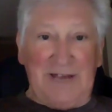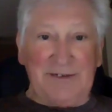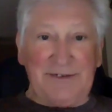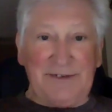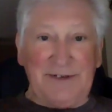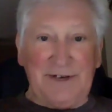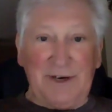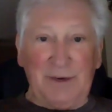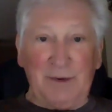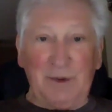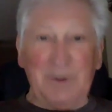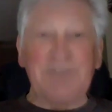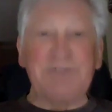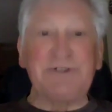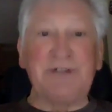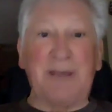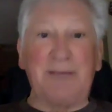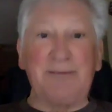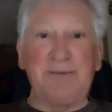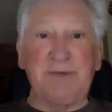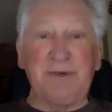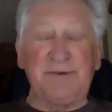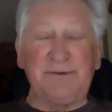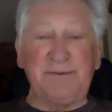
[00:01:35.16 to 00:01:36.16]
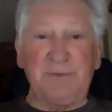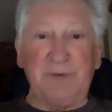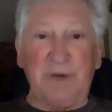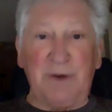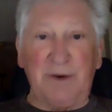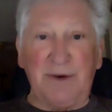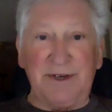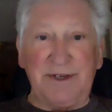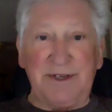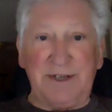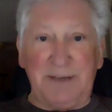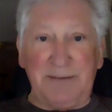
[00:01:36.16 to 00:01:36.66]
out there, what stops you from
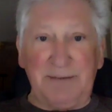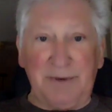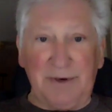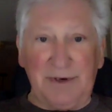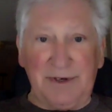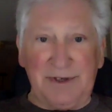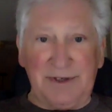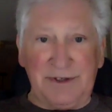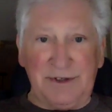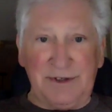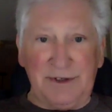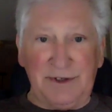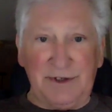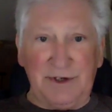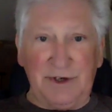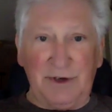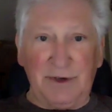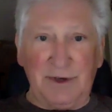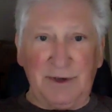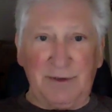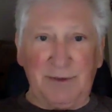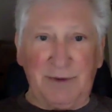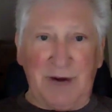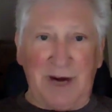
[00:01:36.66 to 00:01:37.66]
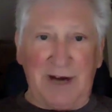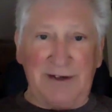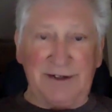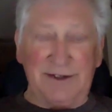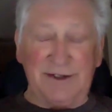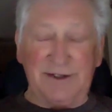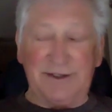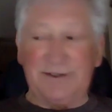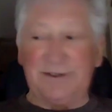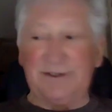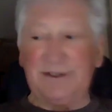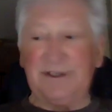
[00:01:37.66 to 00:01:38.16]
going deeper into your yoga
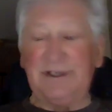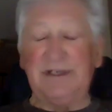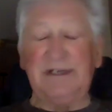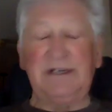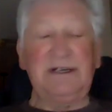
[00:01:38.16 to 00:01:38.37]
practice?